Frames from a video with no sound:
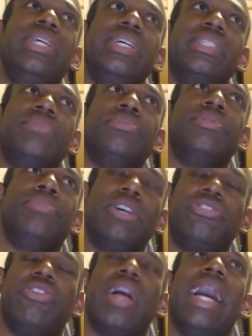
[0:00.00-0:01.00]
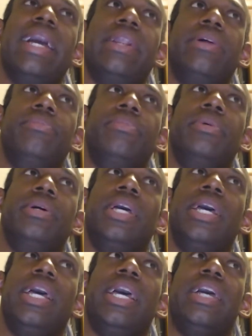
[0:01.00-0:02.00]
get some special item,
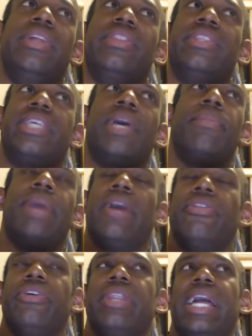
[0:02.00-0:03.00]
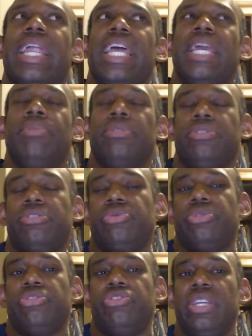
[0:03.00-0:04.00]
and somehow they're not able to
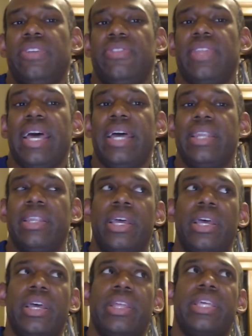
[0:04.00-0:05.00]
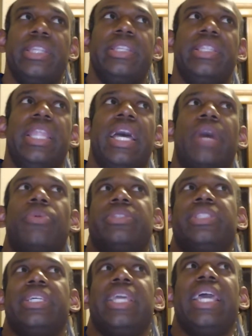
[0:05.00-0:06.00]
retrieve that. They, that
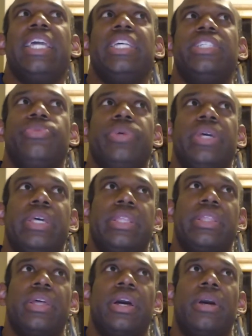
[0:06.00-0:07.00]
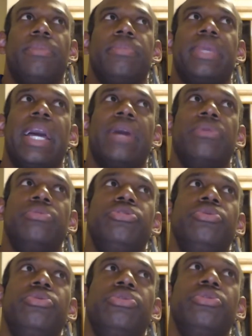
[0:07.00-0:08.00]
was the case with um, Count
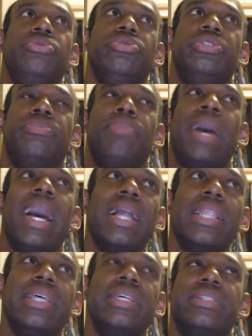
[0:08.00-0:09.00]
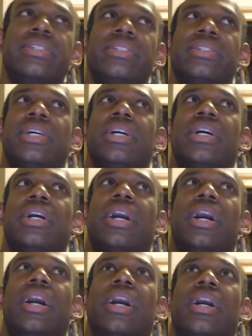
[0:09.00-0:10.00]
Dooku's palace.
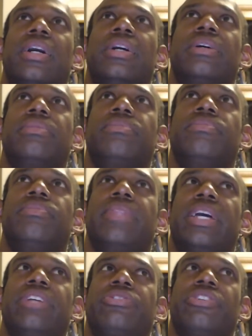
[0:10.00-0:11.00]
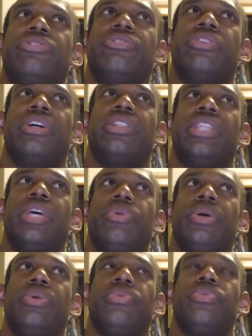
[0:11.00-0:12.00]
Um, that treasure hunt they
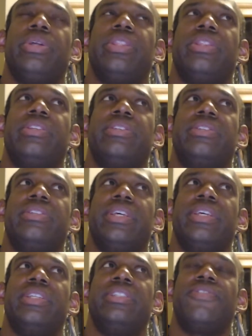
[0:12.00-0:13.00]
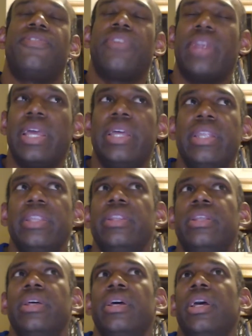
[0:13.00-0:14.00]
went with Cid's
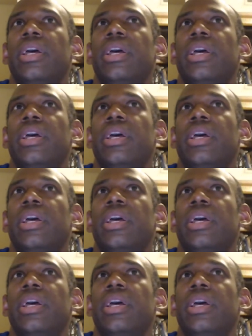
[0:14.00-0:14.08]
friend,